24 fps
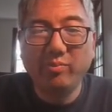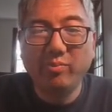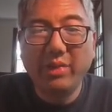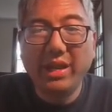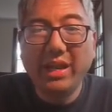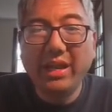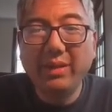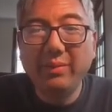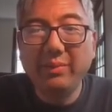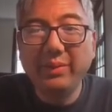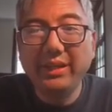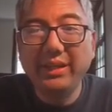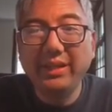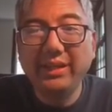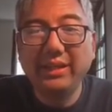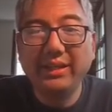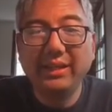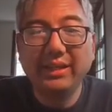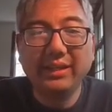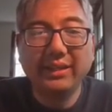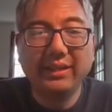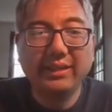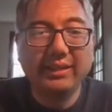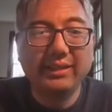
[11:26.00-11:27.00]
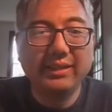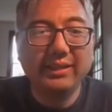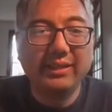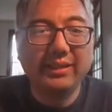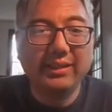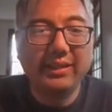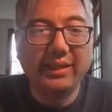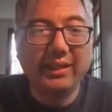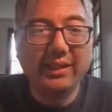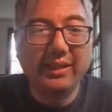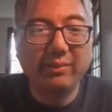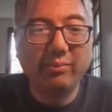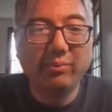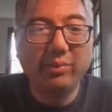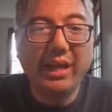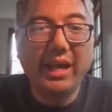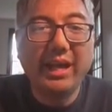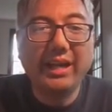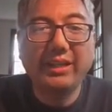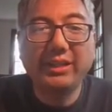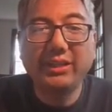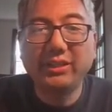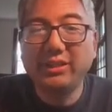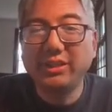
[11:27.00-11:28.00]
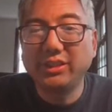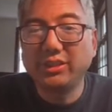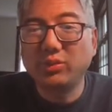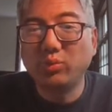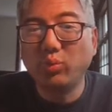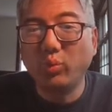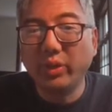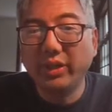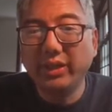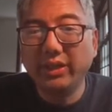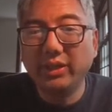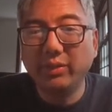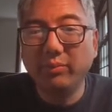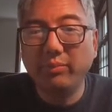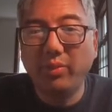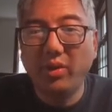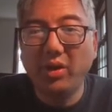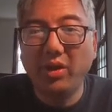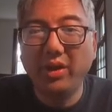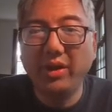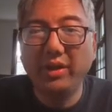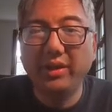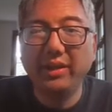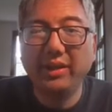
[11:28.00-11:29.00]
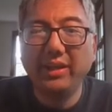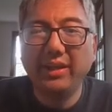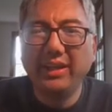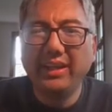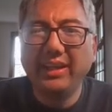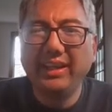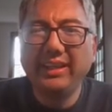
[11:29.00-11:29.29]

maybe black is just winning a pawn.